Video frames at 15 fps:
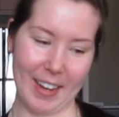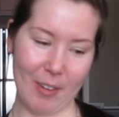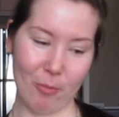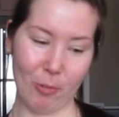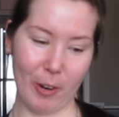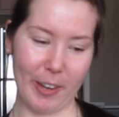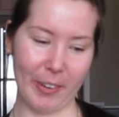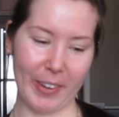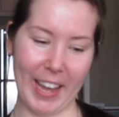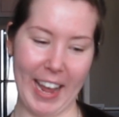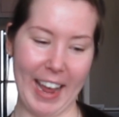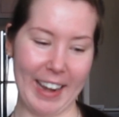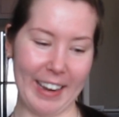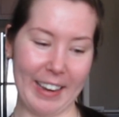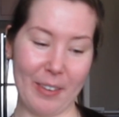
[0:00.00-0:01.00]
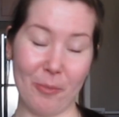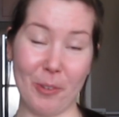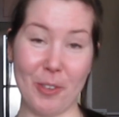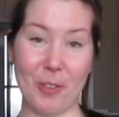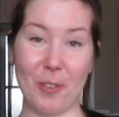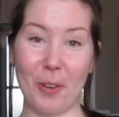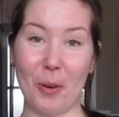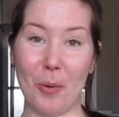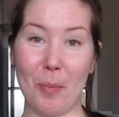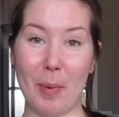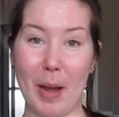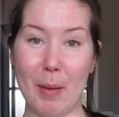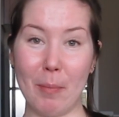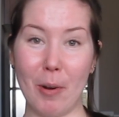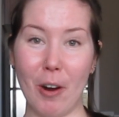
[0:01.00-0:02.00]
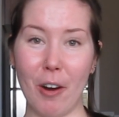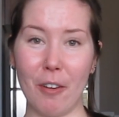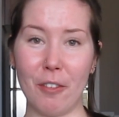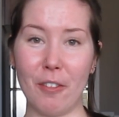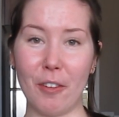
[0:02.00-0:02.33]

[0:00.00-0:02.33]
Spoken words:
Royal Canin, which is owned by Mars.